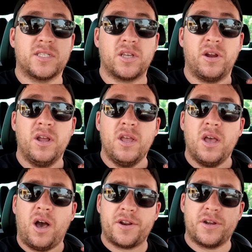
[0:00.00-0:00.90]
So
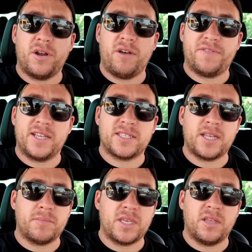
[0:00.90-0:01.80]
I don't know if that's
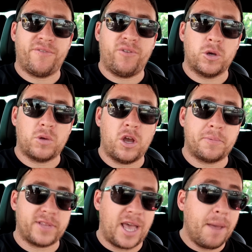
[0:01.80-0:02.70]
something that Ford will
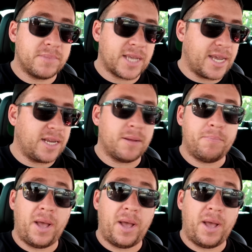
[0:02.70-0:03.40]
hopefully update,